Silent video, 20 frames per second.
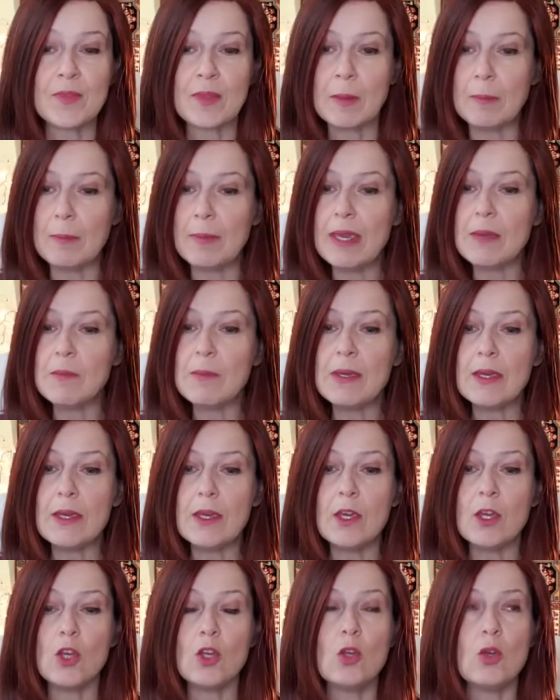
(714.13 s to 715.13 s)
Maybe
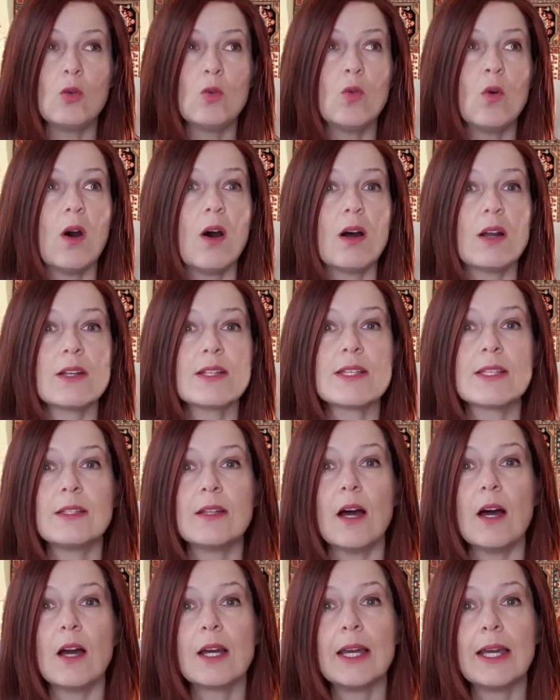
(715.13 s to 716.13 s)
you are
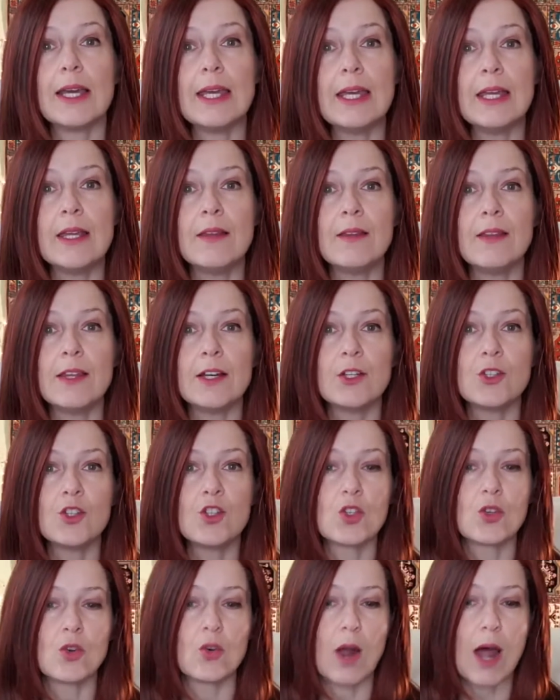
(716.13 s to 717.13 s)
stuck in the
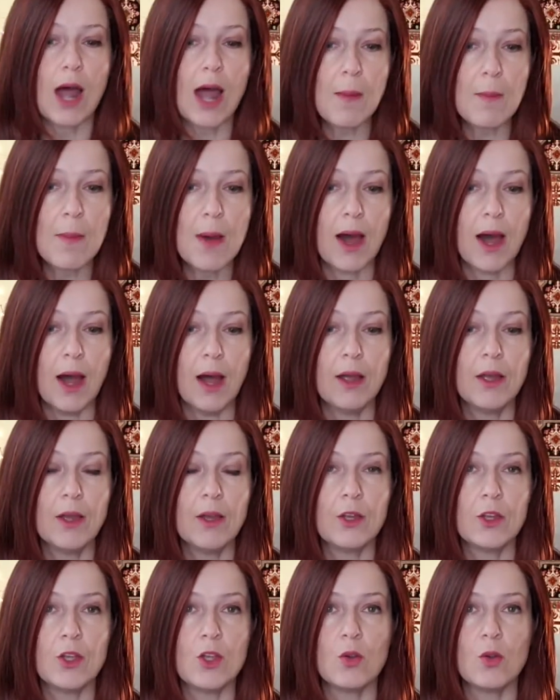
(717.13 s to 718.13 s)
trauma.
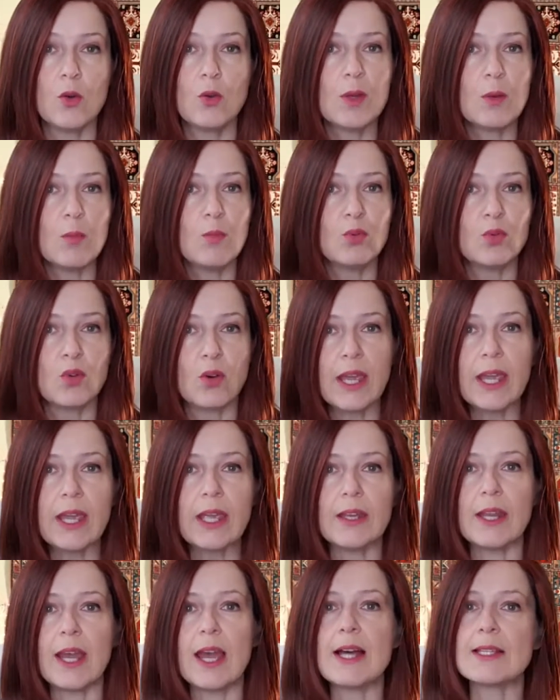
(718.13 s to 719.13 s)
The
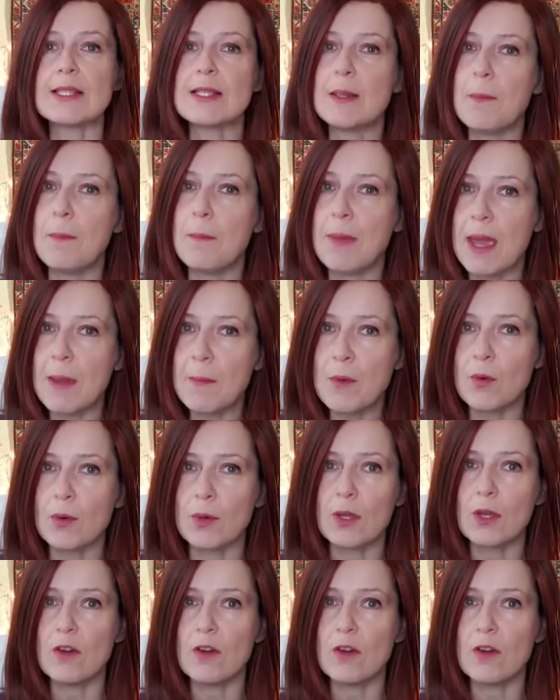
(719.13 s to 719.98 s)
brain has the memory